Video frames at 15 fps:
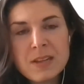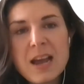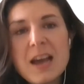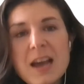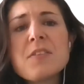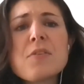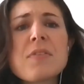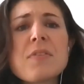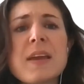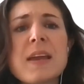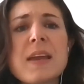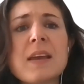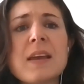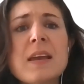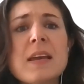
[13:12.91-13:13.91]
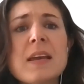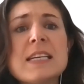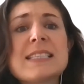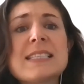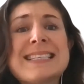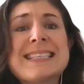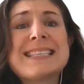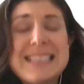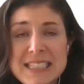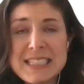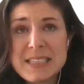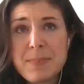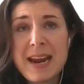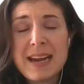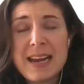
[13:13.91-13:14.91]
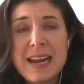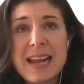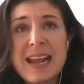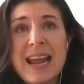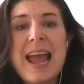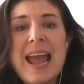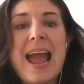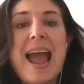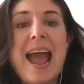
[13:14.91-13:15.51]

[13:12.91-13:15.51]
Another thing is anticipating